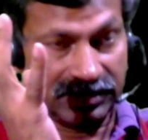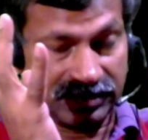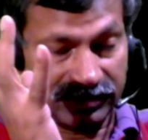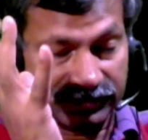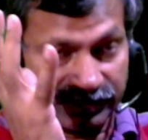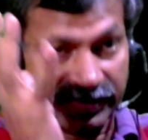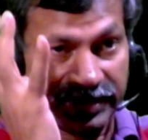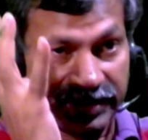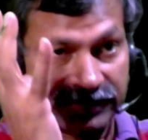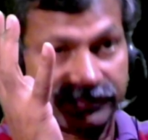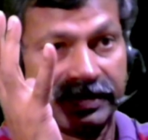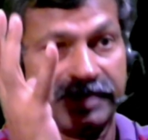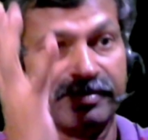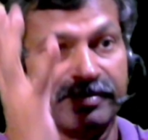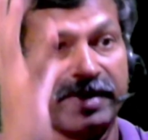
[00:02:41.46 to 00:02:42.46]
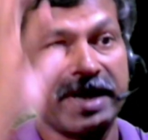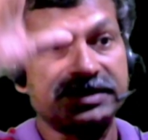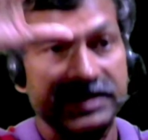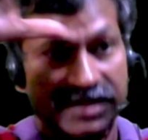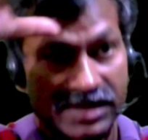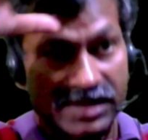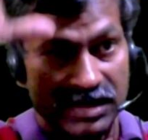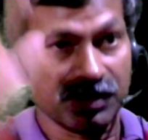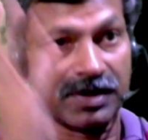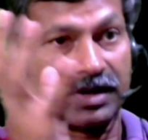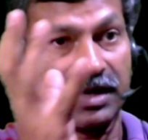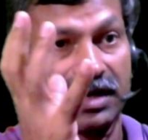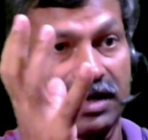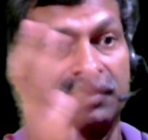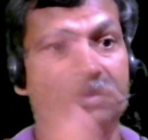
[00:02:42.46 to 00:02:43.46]
space filling matter around
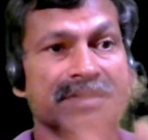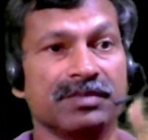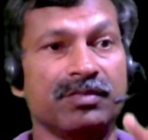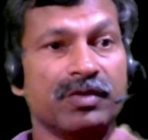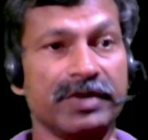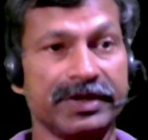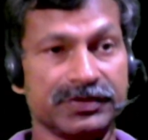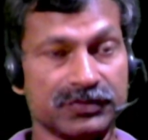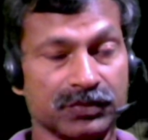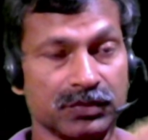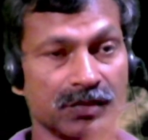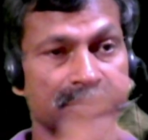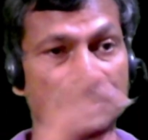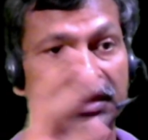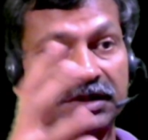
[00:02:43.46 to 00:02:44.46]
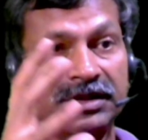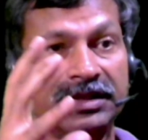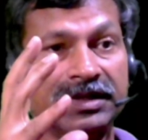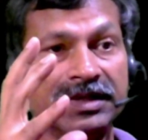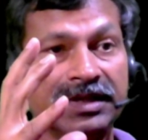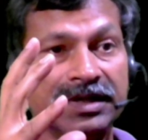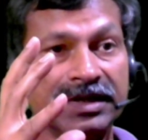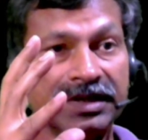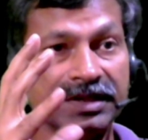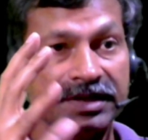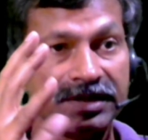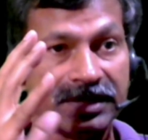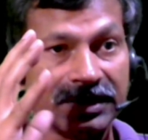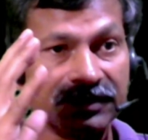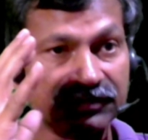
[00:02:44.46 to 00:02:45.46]
the body. So
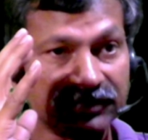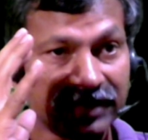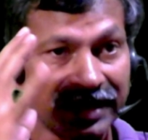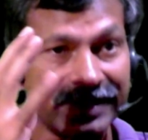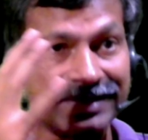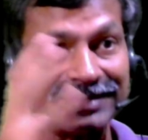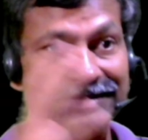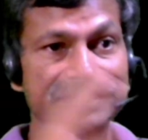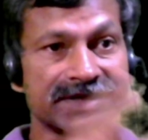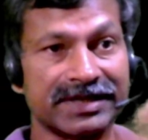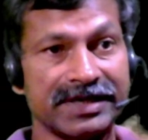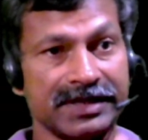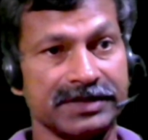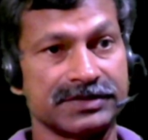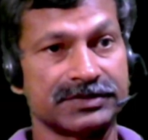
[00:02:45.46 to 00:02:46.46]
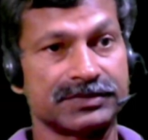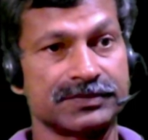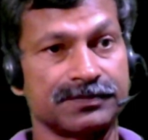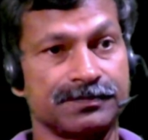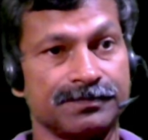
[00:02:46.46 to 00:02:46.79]
if that is the case,